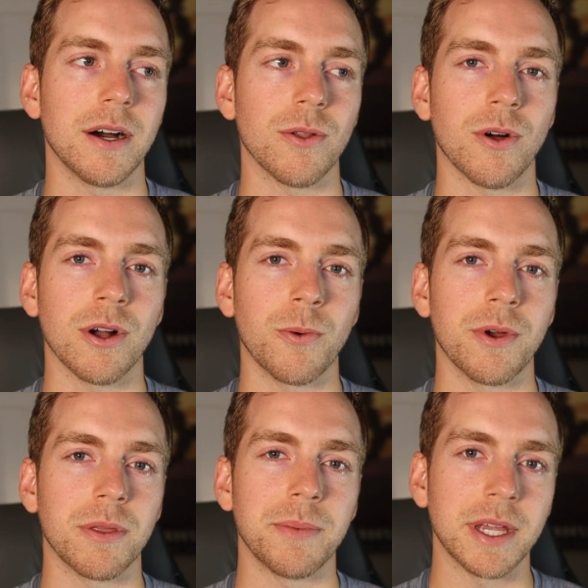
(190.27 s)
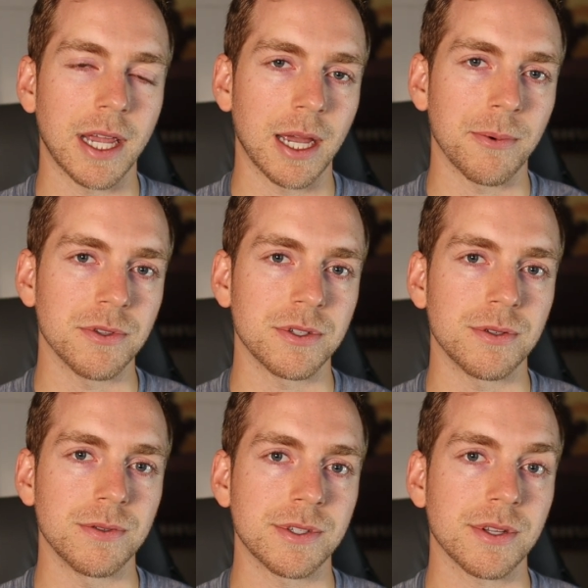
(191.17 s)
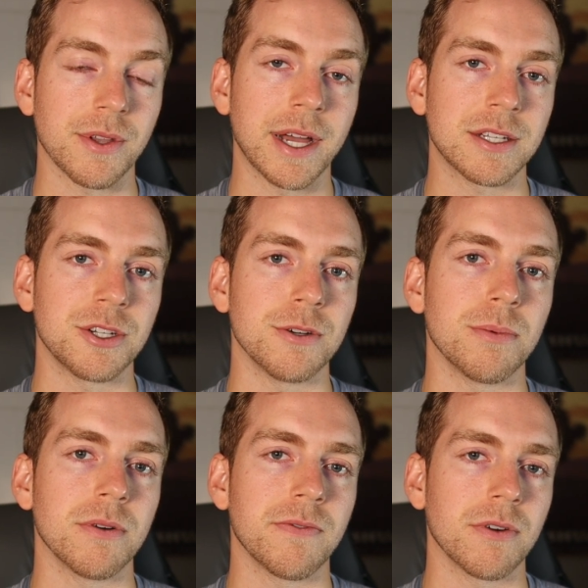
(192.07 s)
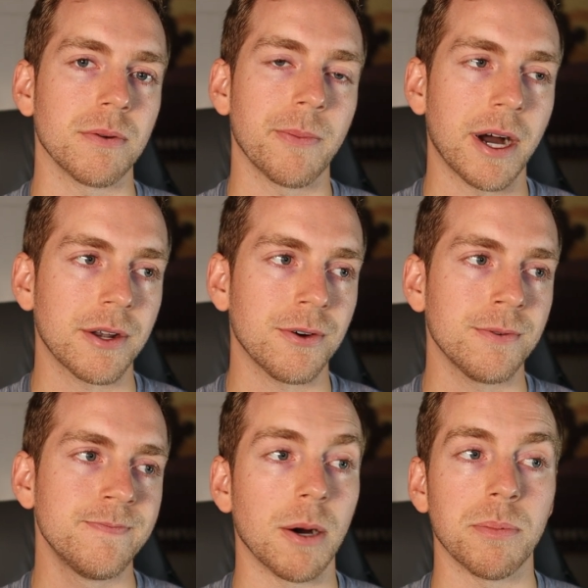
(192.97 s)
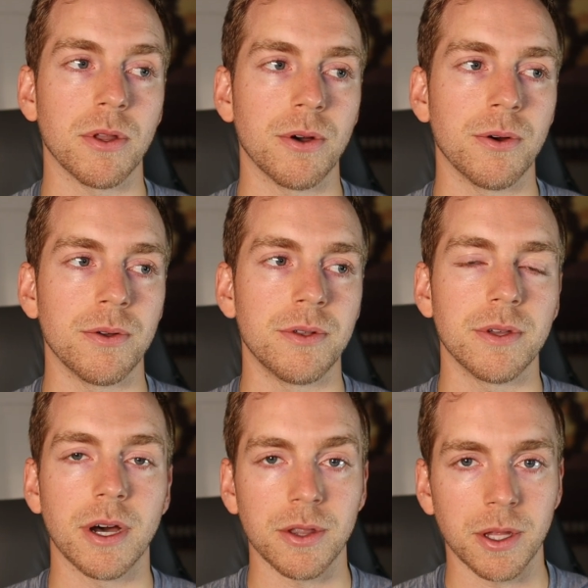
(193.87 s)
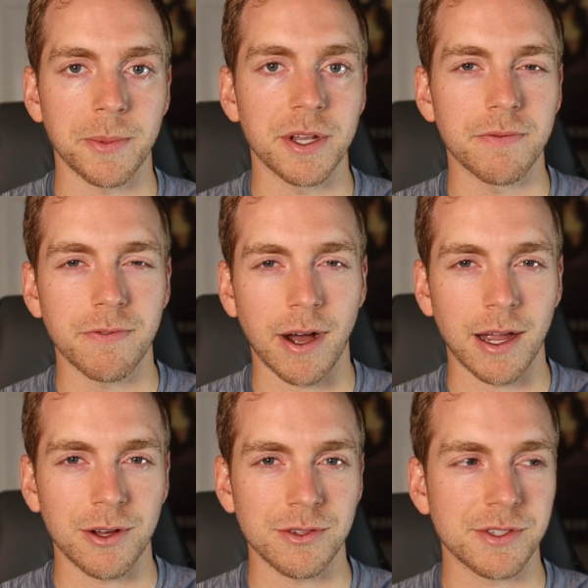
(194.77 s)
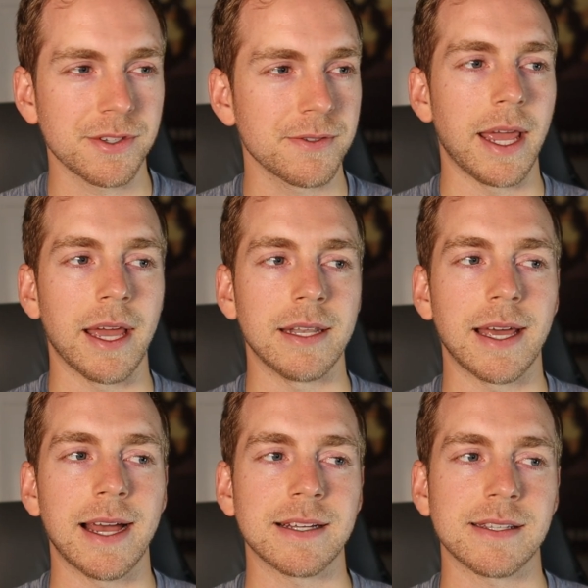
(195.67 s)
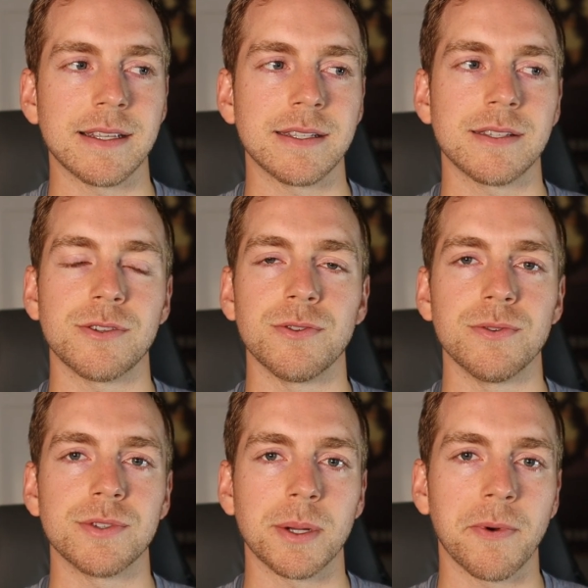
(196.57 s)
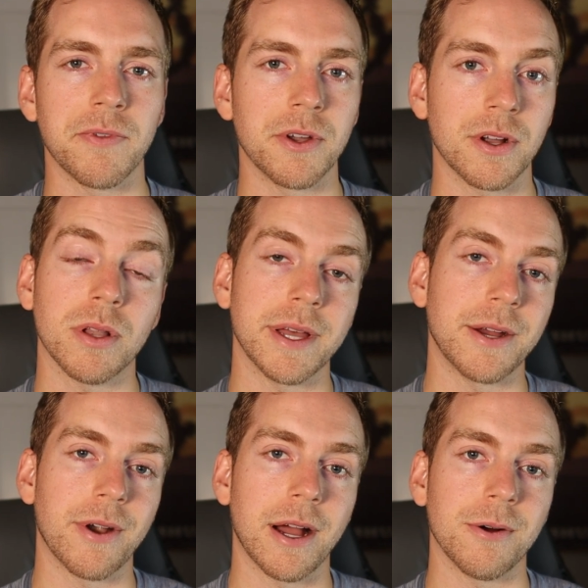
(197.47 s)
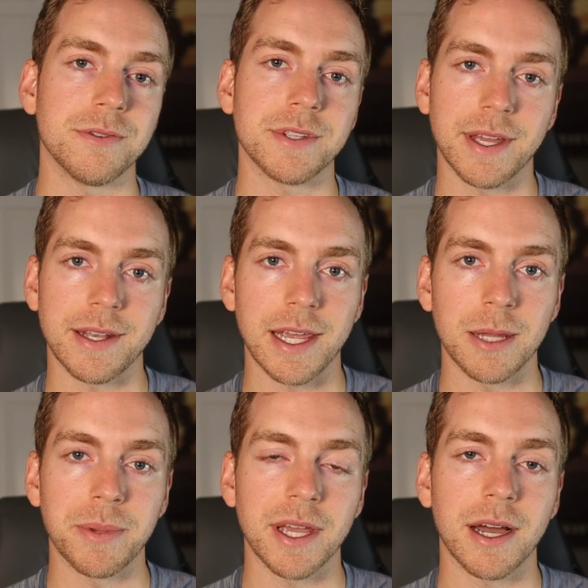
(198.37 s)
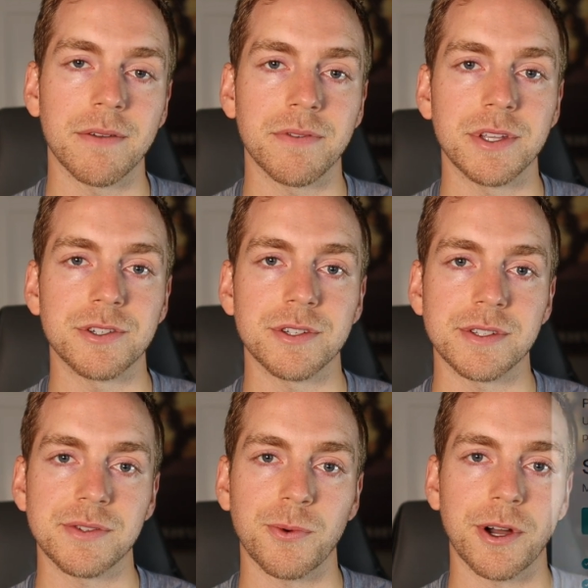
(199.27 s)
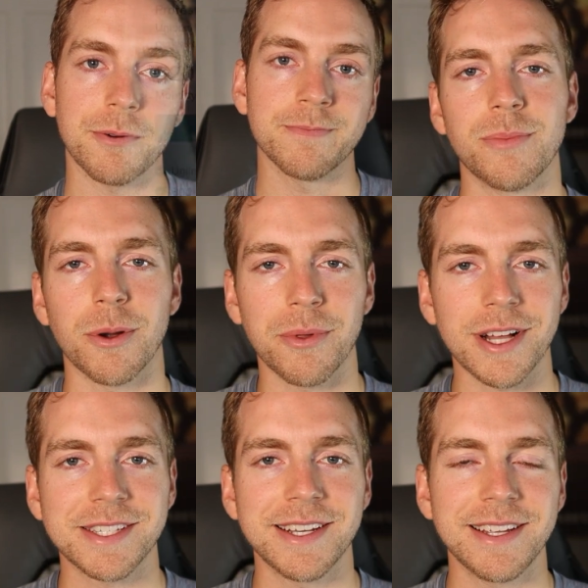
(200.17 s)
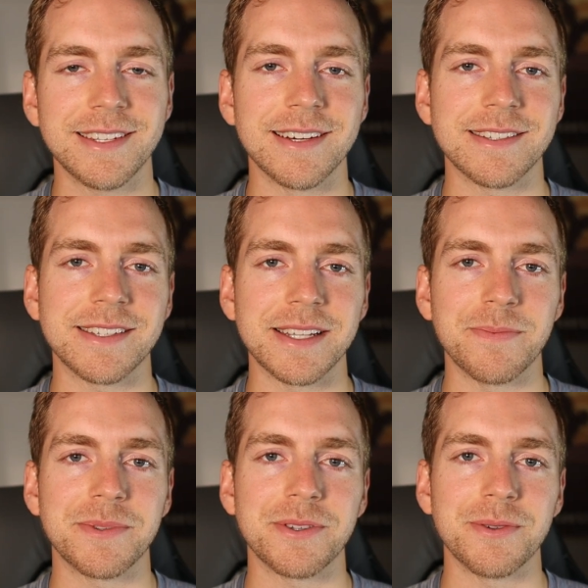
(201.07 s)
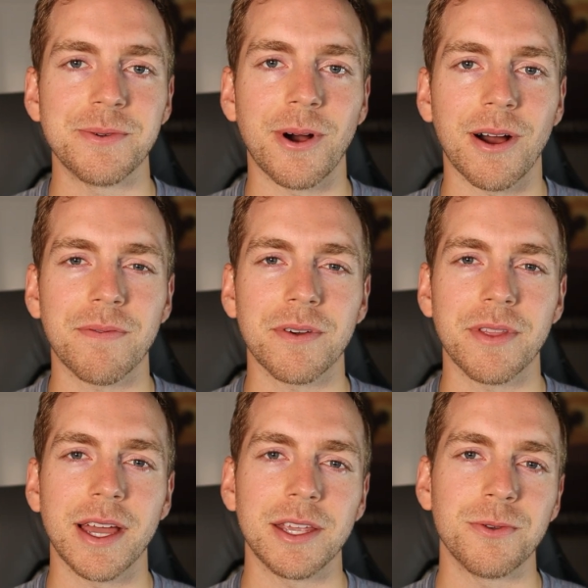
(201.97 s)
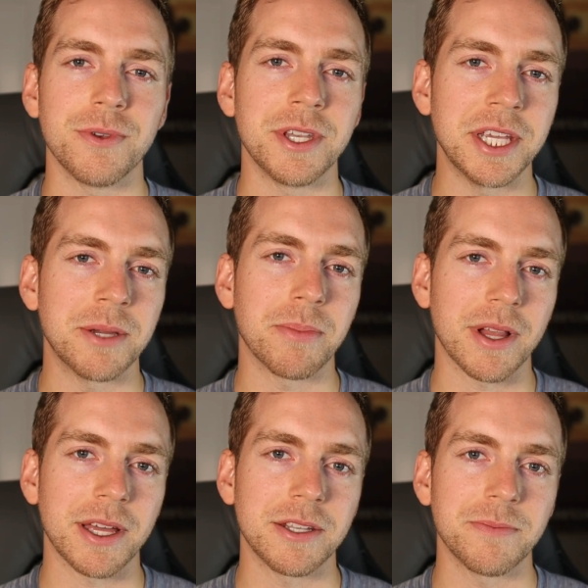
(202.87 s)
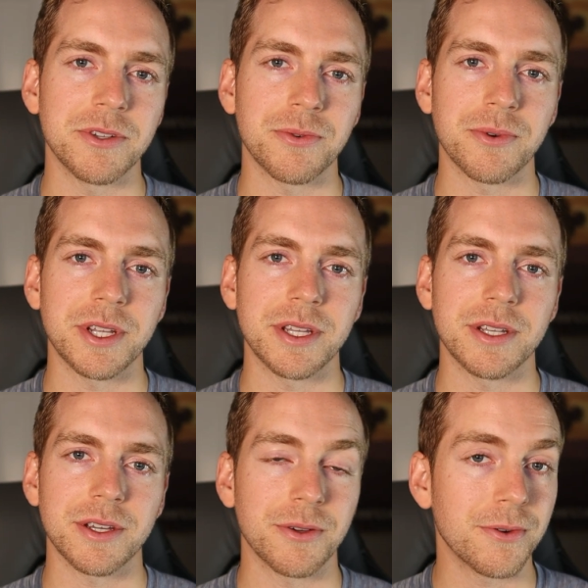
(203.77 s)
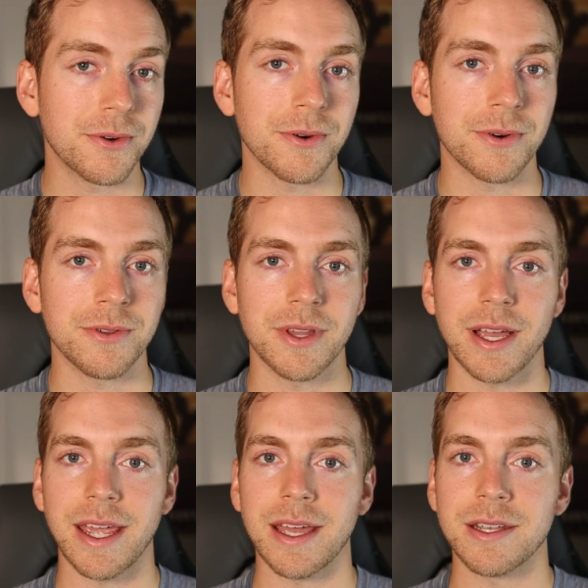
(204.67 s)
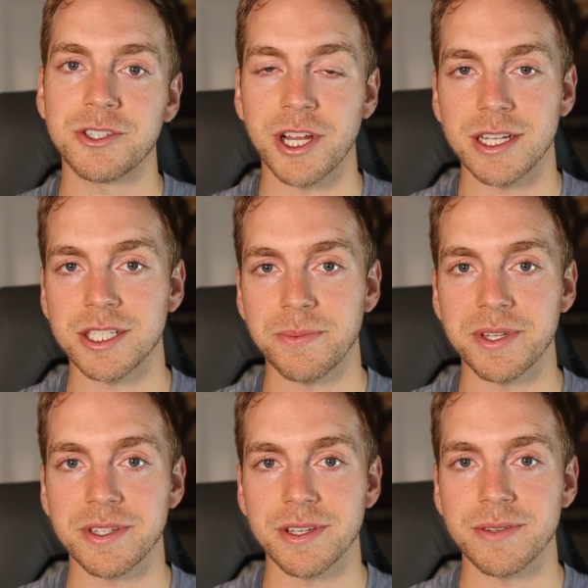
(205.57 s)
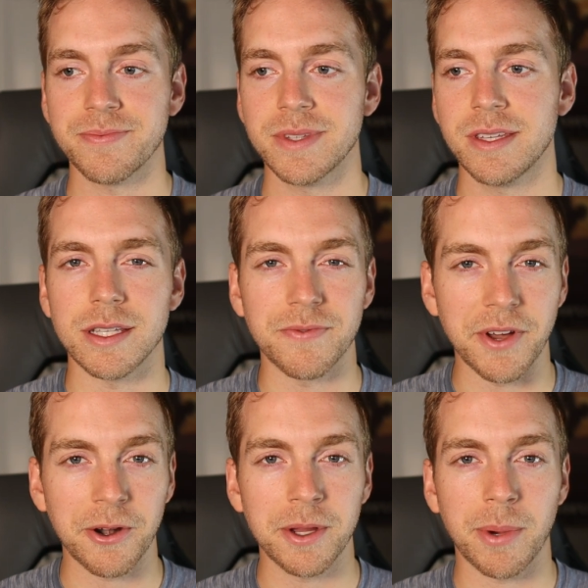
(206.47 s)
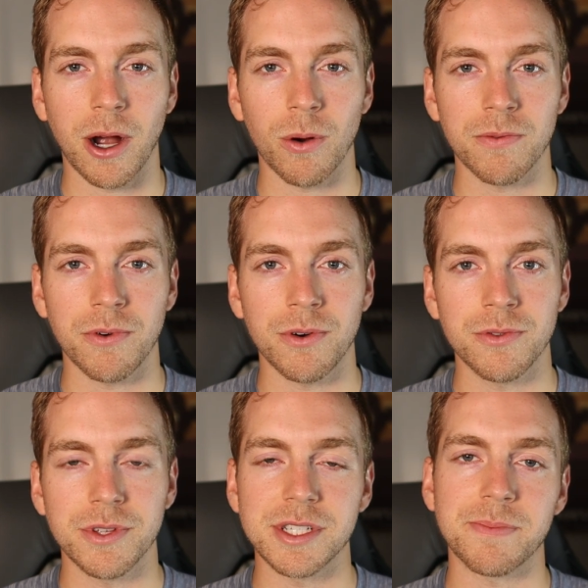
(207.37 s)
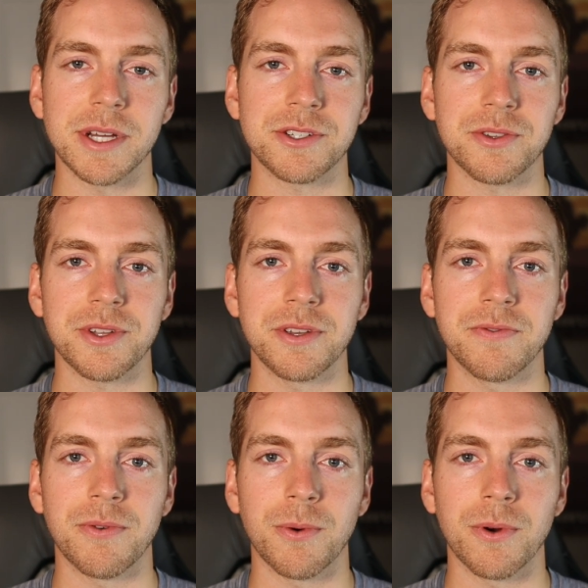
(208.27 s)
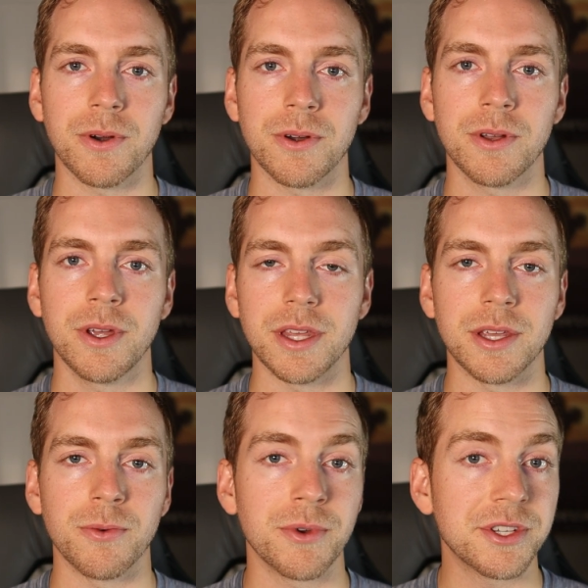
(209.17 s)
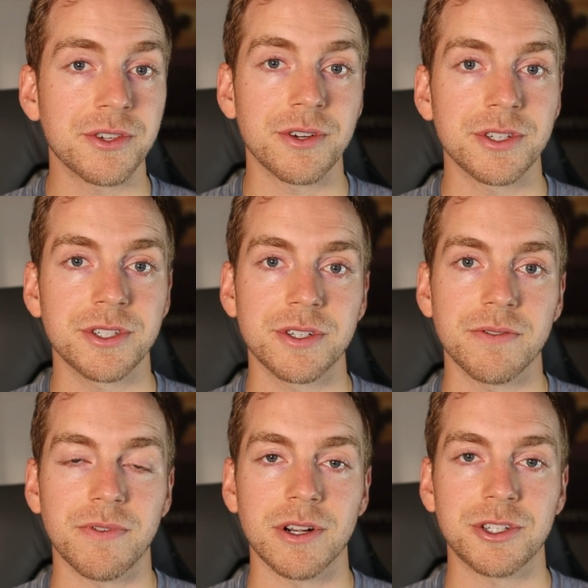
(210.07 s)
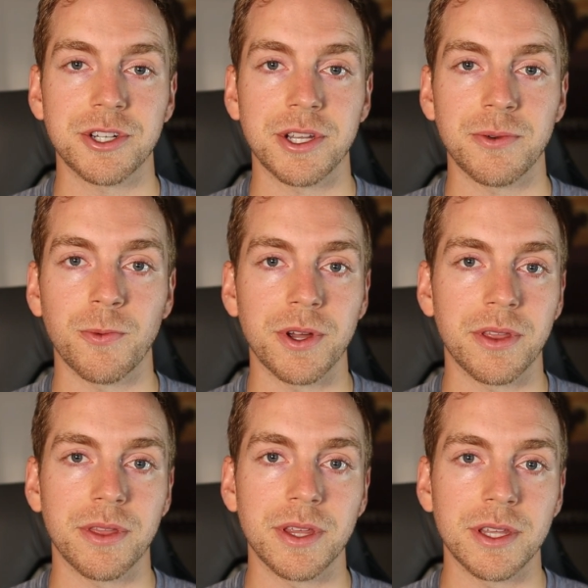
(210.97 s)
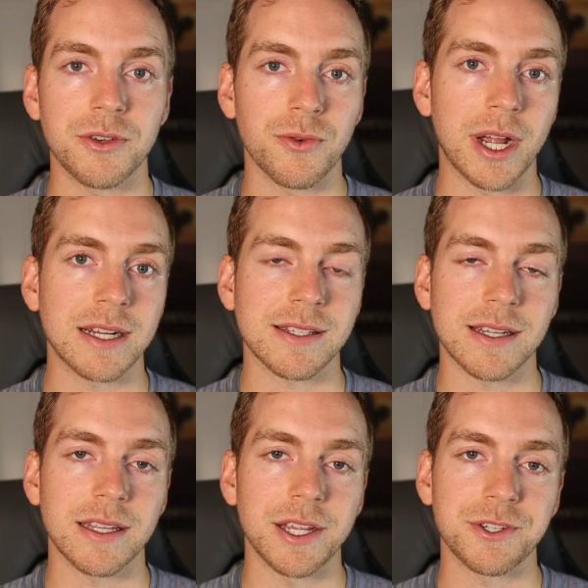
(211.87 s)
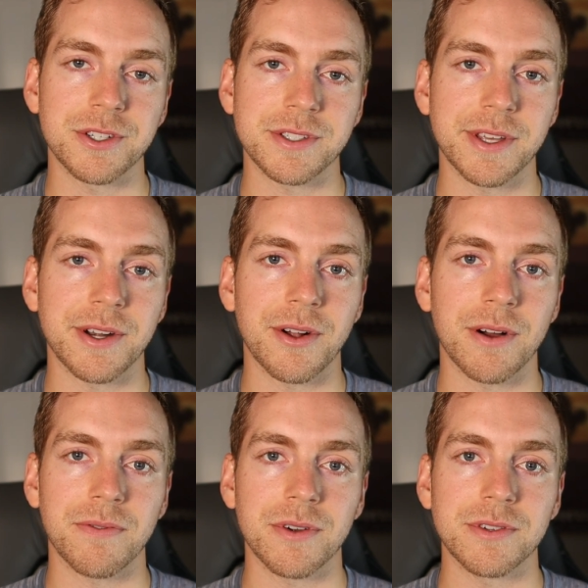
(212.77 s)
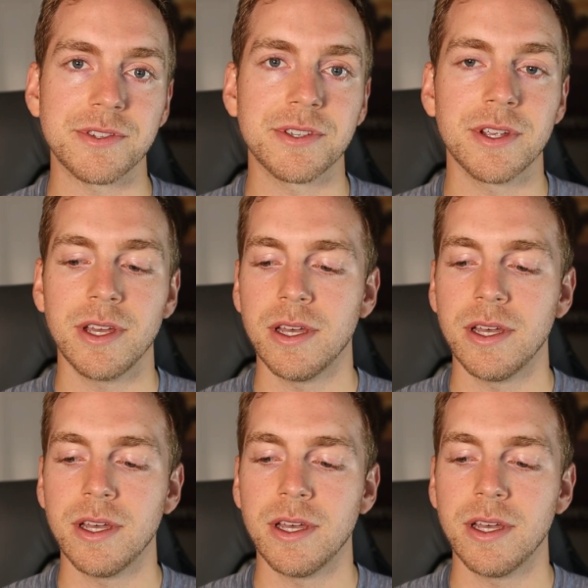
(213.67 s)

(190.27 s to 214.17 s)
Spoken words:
along with being able to select your preferred model, upload unlimited files, and access to some of their playground and API features as well. Perplexity does seem to offer that unique blend between Google and ChatGPT. It's very powerful, especially for the research function with the direct citations that it offers.